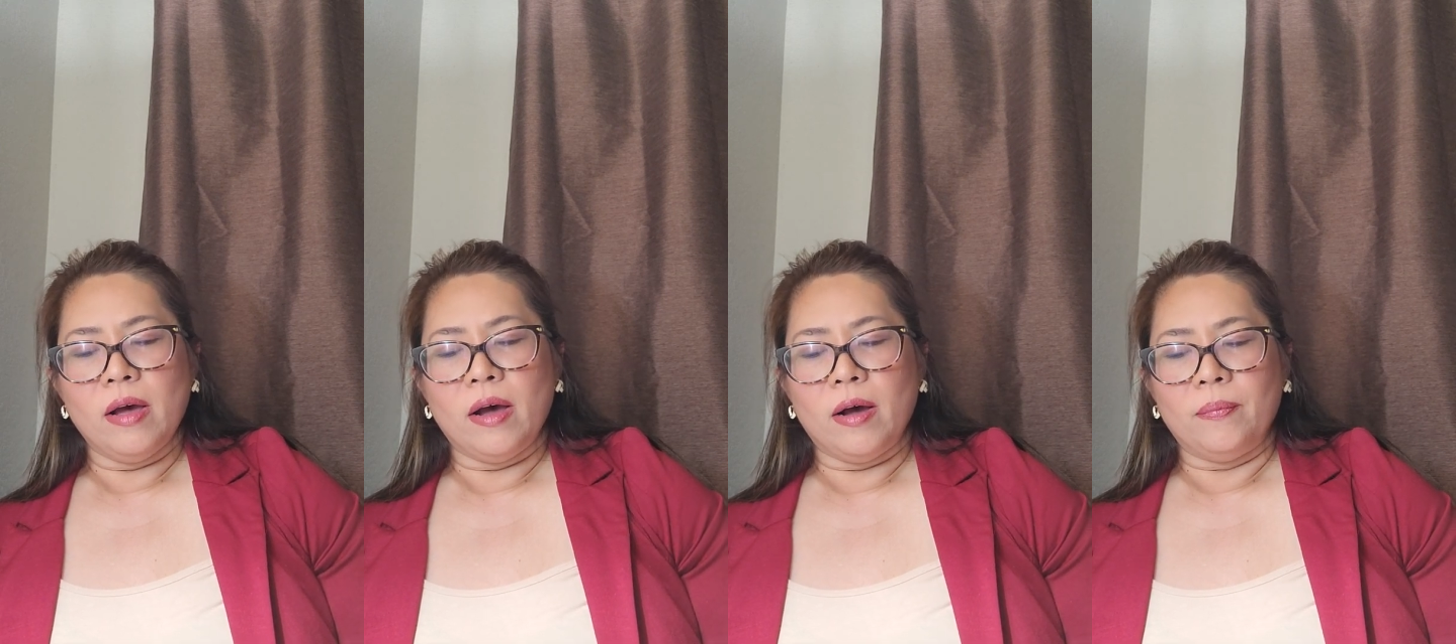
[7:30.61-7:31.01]

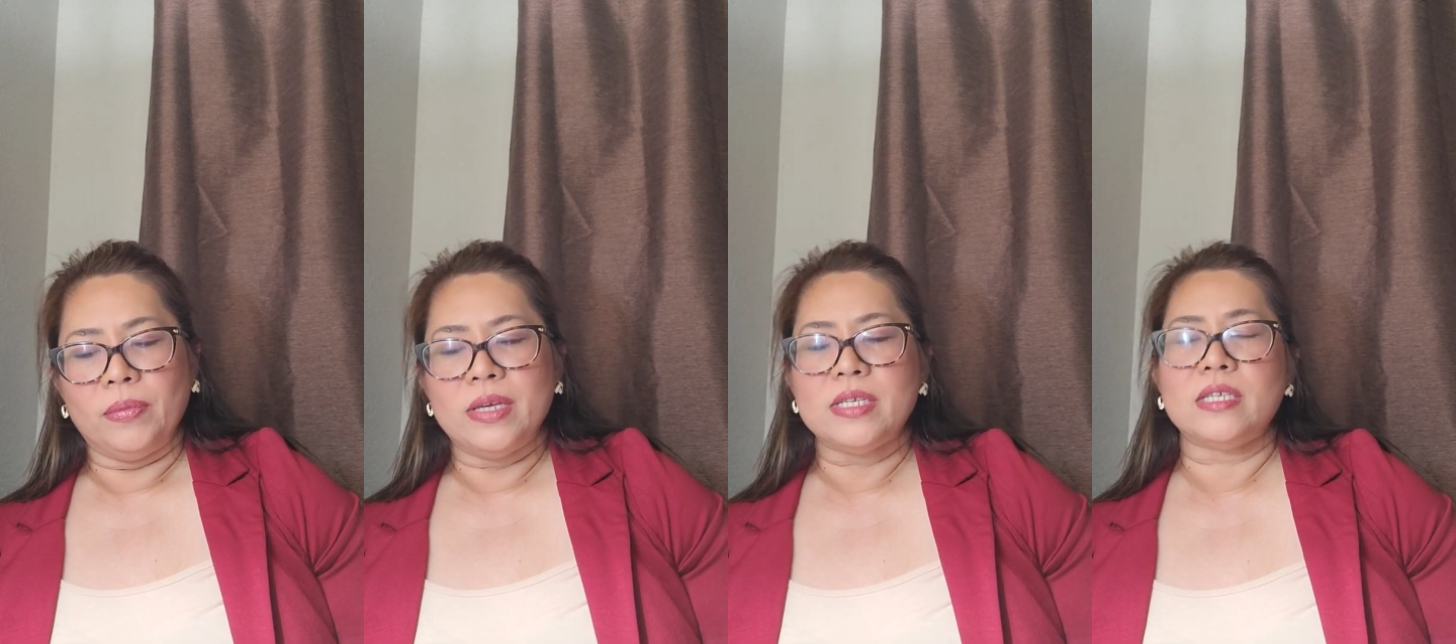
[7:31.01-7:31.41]

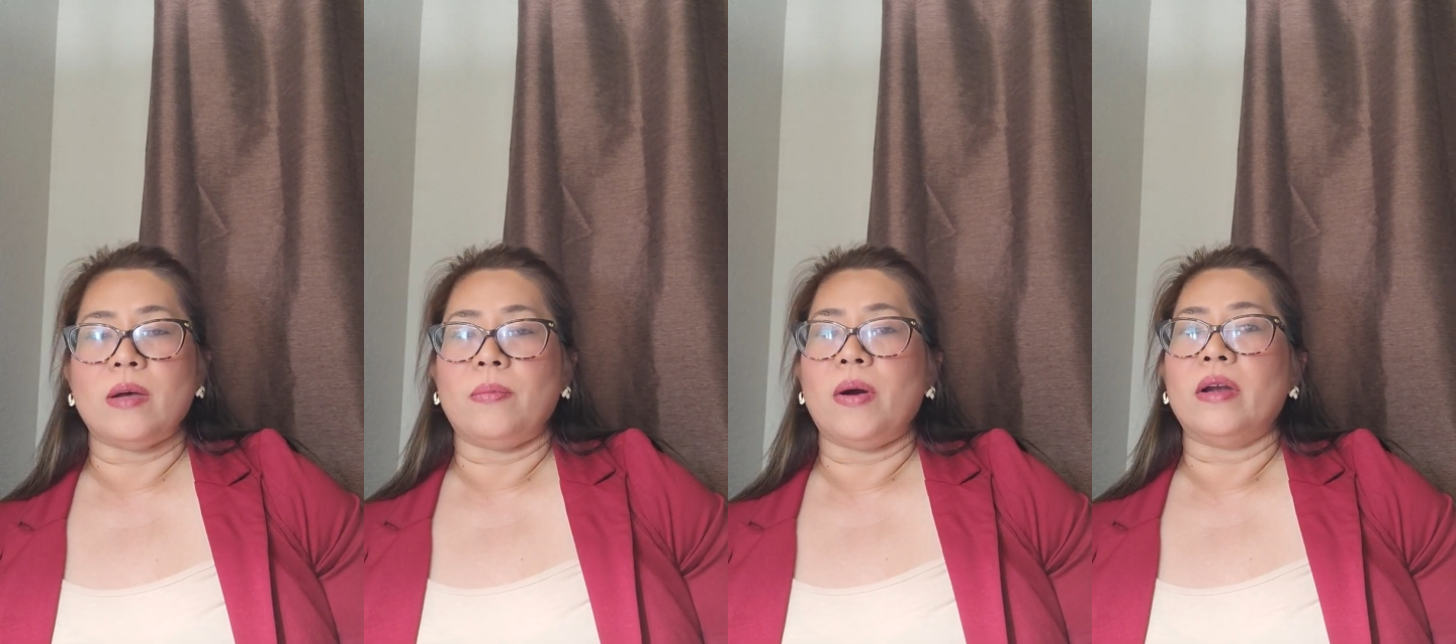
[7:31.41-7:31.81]
This is
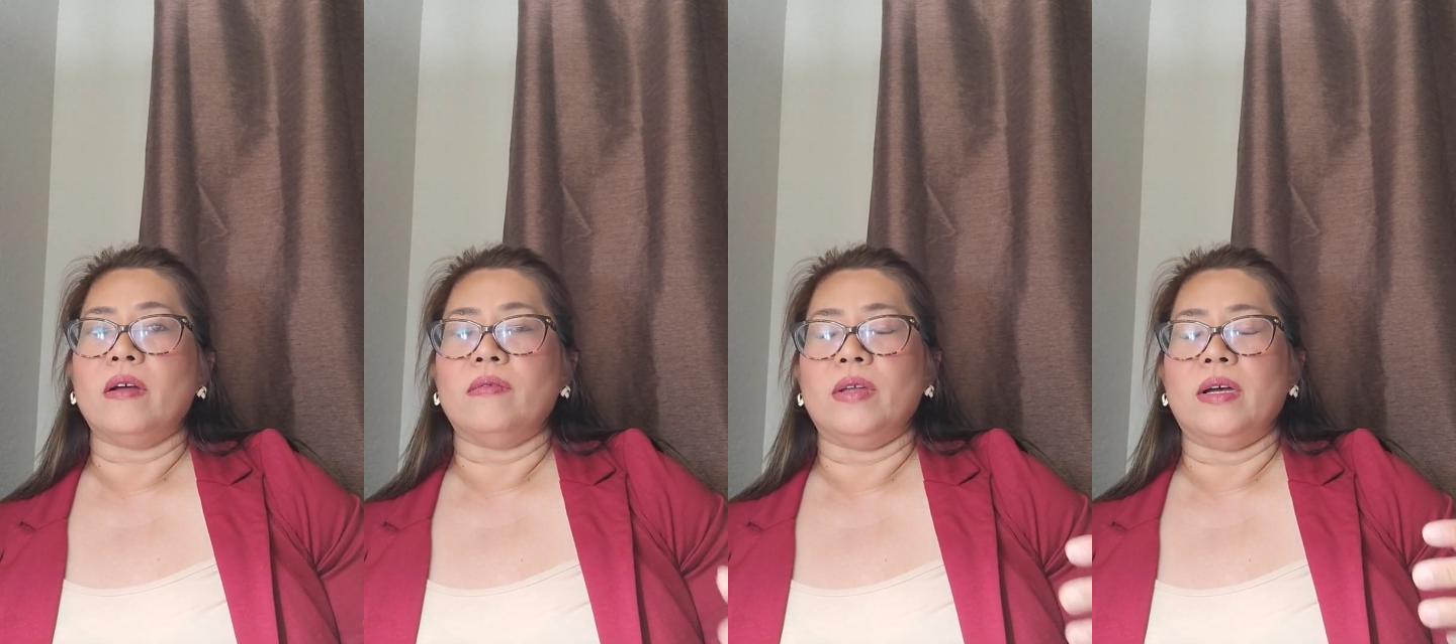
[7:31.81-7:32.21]
a part
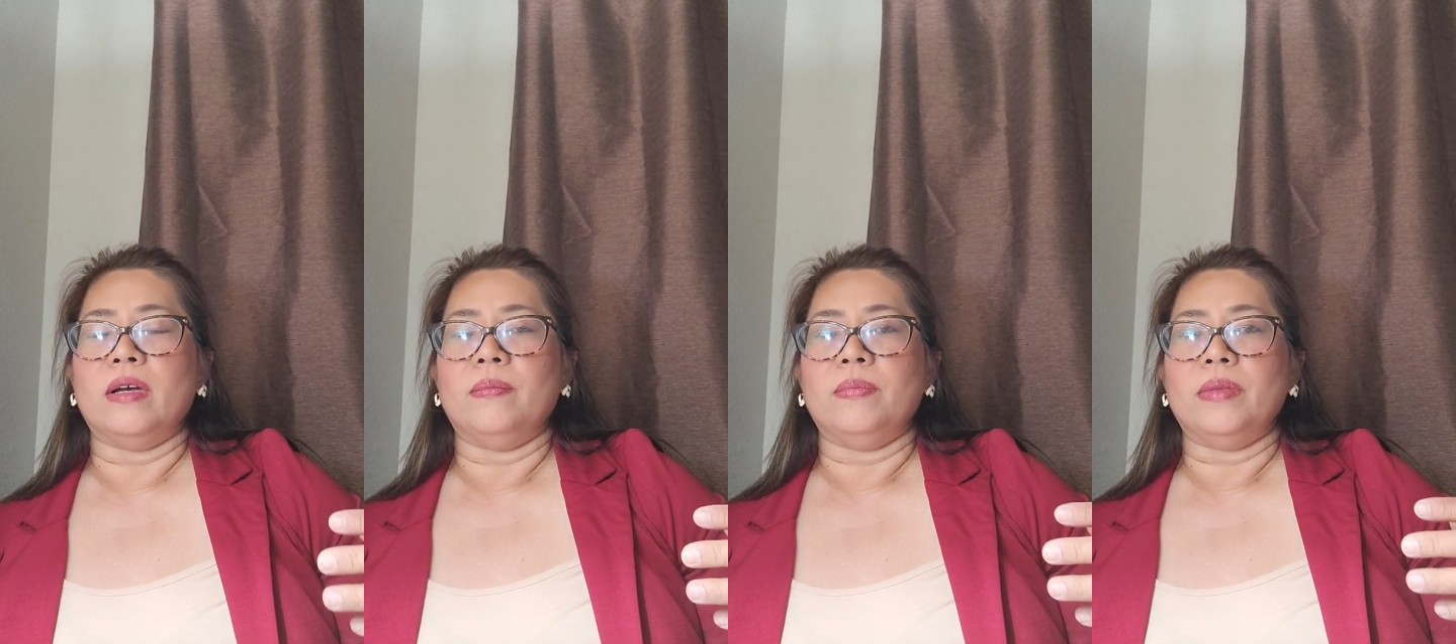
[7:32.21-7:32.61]
of the